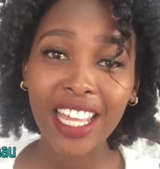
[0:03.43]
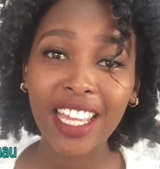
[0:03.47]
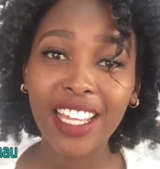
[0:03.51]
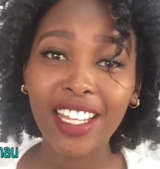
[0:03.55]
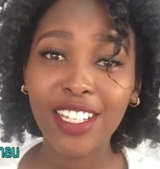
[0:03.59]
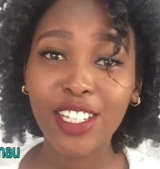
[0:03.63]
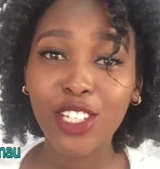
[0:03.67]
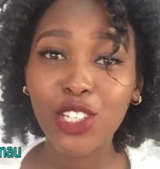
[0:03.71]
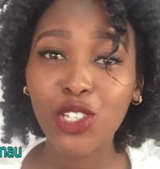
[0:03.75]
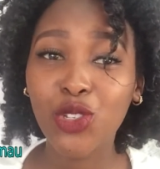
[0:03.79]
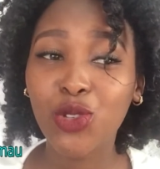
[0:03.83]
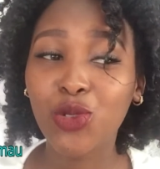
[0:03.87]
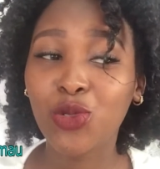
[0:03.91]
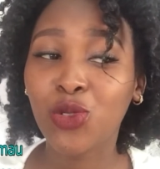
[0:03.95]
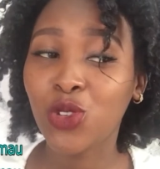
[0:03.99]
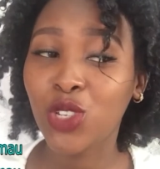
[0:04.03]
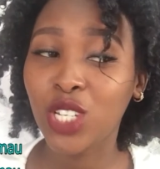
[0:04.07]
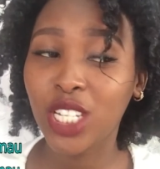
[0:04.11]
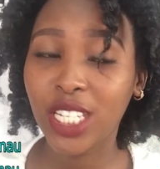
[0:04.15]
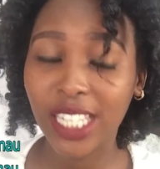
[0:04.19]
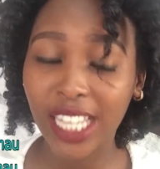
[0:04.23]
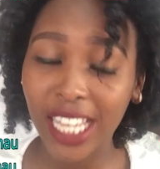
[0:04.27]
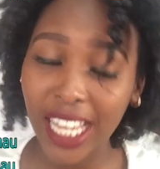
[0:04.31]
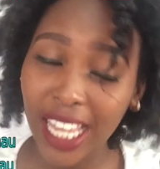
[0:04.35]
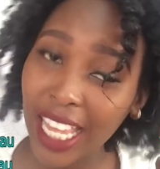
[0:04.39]
And
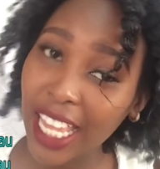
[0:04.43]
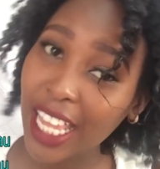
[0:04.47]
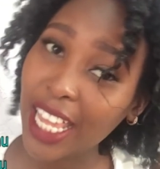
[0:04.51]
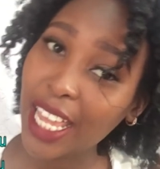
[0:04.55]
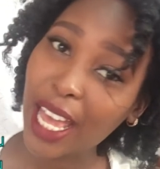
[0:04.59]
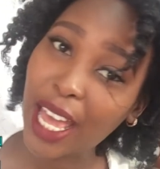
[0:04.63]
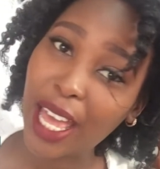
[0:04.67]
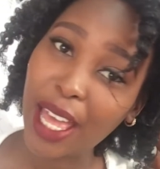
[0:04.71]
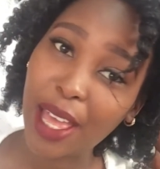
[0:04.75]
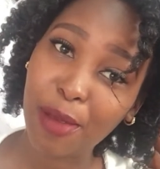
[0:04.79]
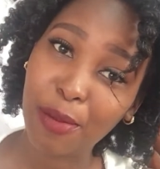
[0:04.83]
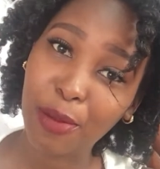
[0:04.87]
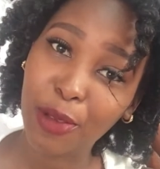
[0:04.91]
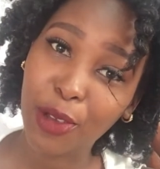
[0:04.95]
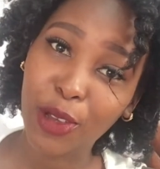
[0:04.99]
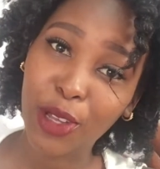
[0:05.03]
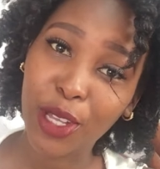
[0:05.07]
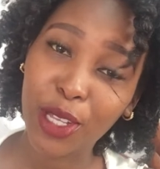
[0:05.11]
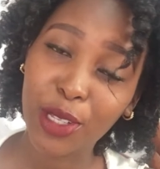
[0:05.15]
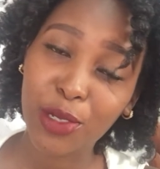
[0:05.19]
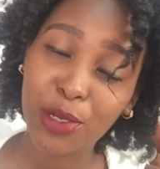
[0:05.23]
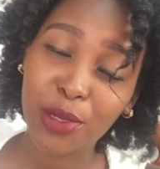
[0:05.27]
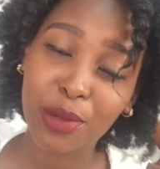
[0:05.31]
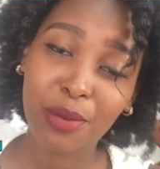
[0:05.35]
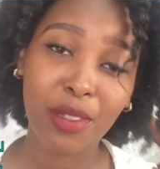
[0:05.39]
today I'm
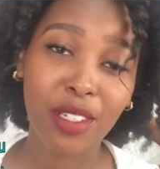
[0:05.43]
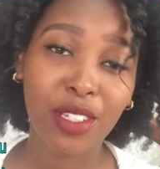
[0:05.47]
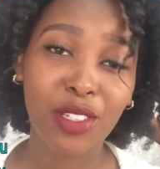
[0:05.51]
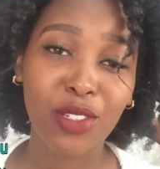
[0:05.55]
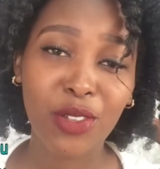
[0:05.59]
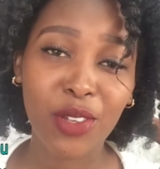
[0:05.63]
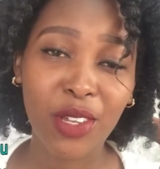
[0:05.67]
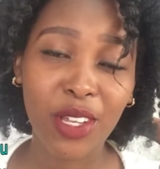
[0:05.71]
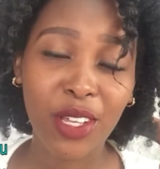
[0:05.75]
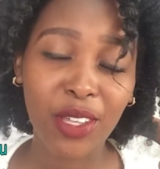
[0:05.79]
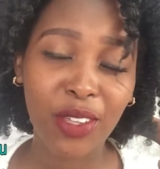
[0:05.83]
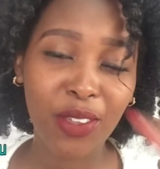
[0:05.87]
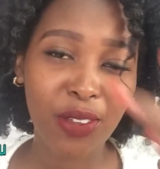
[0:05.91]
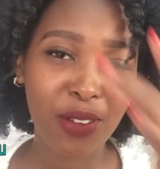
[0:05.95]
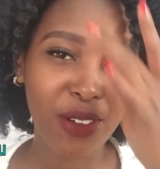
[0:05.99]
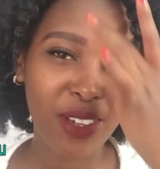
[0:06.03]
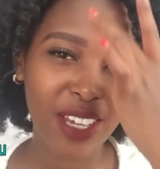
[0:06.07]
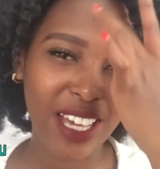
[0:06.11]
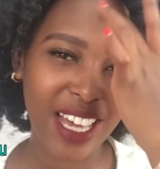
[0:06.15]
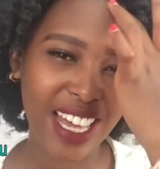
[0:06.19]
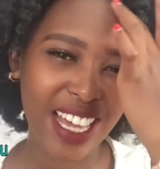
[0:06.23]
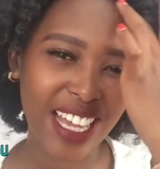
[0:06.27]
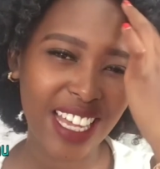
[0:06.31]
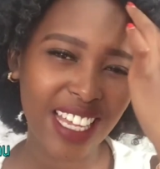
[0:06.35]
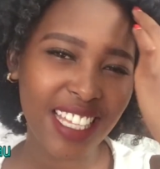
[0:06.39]
going to be showing you
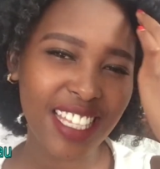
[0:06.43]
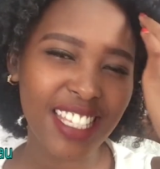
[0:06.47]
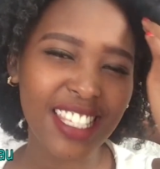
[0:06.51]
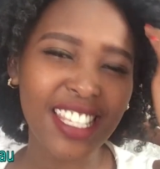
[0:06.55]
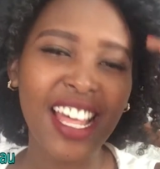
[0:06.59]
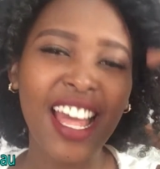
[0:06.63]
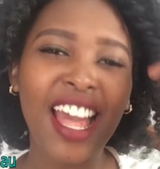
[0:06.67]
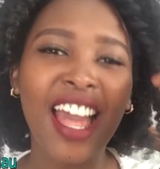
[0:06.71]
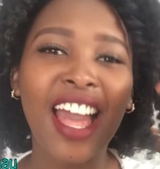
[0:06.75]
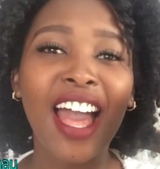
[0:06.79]
guys